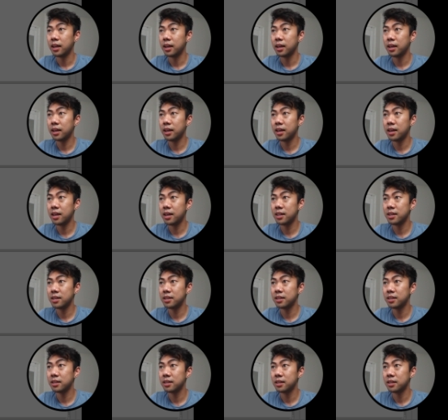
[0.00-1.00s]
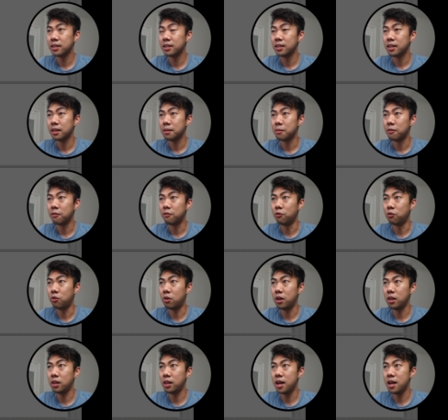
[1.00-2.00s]
And
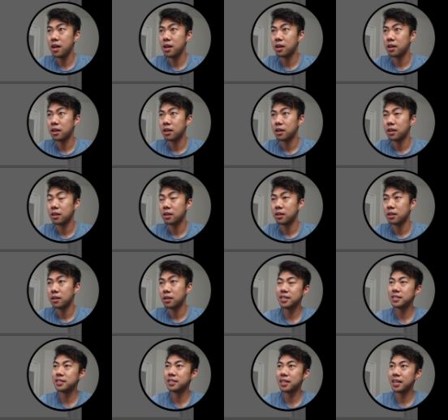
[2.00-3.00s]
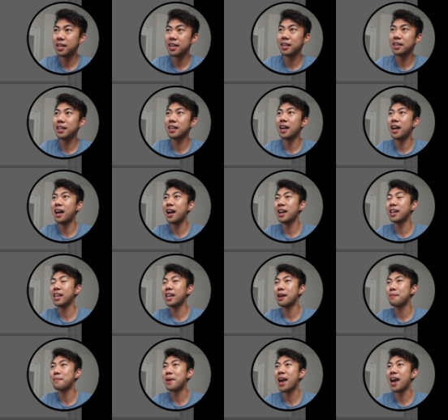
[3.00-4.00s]
voila. Let's say I
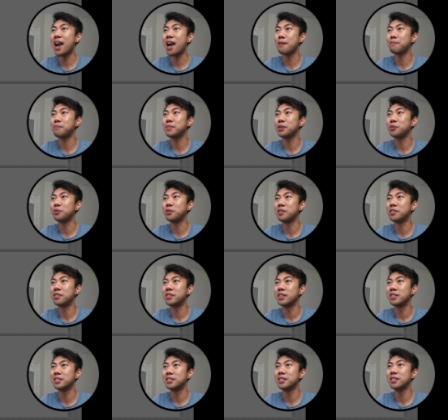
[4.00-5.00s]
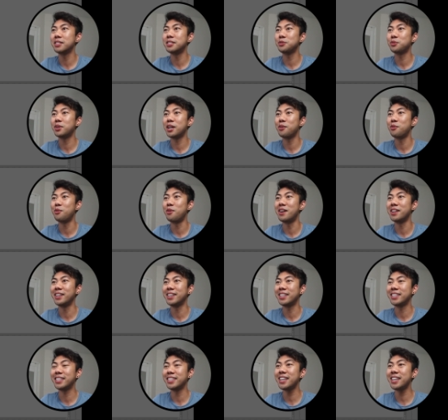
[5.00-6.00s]
am happy with this. This is what I wanted,